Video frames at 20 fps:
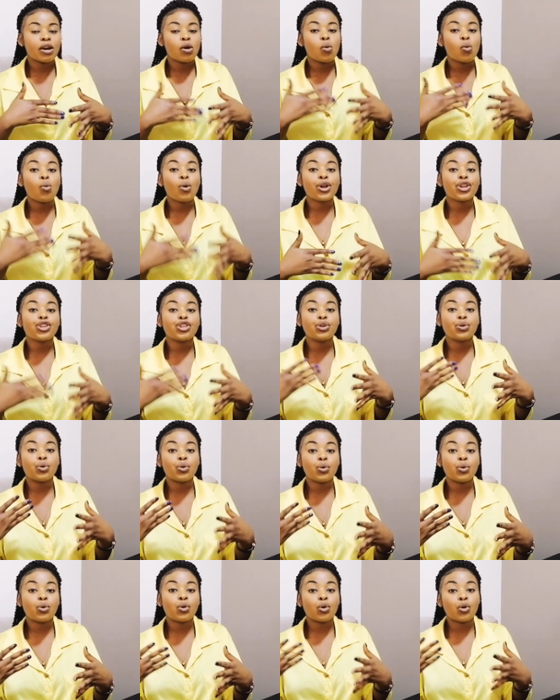when
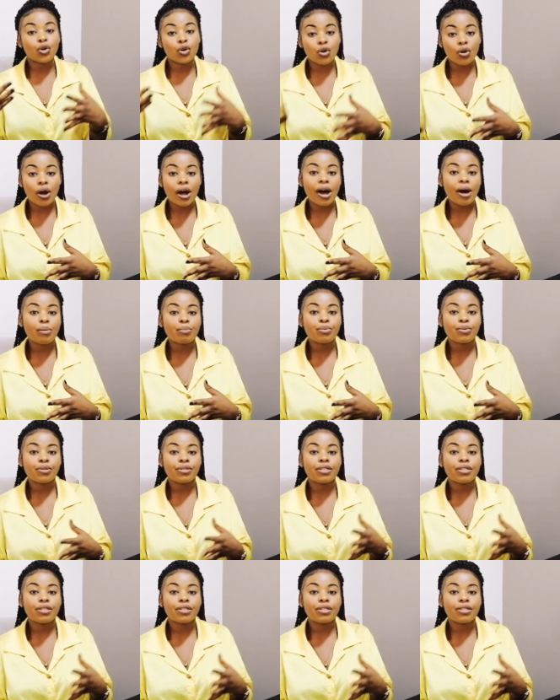you grow up